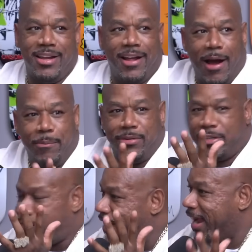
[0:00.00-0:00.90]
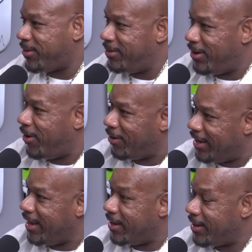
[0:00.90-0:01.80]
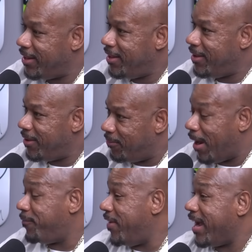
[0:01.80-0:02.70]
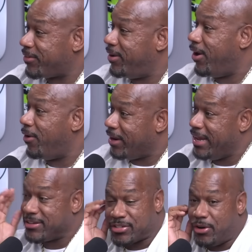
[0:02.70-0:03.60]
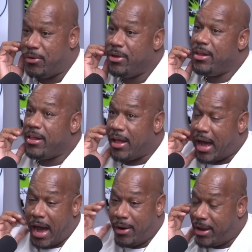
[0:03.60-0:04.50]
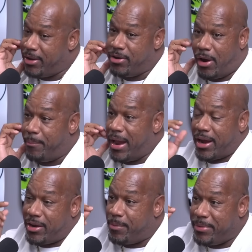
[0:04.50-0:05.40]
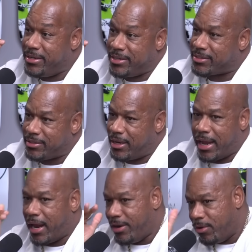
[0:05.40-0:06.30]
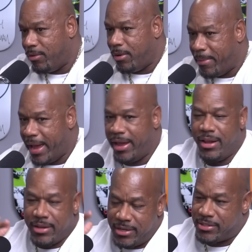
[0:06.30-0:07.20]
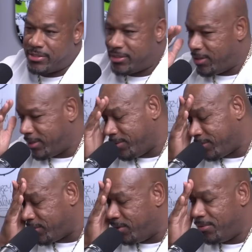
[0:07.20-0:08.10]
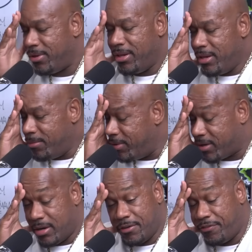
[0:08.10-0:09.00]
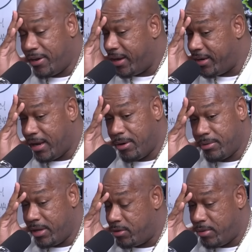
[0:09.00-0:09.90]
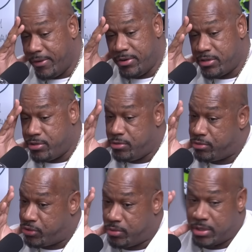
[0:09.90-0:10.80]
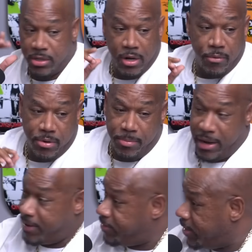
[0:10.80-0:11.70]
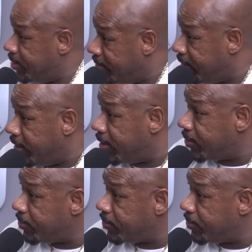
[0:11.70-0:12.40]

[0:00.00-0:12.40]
I'm just factoring all in. I'm factoring all in, so I, you know I'm not gonna be just like I know where I'm at. This is like so, but come to find out, yeah, whoever this dude Tuka, we might have to get him in here.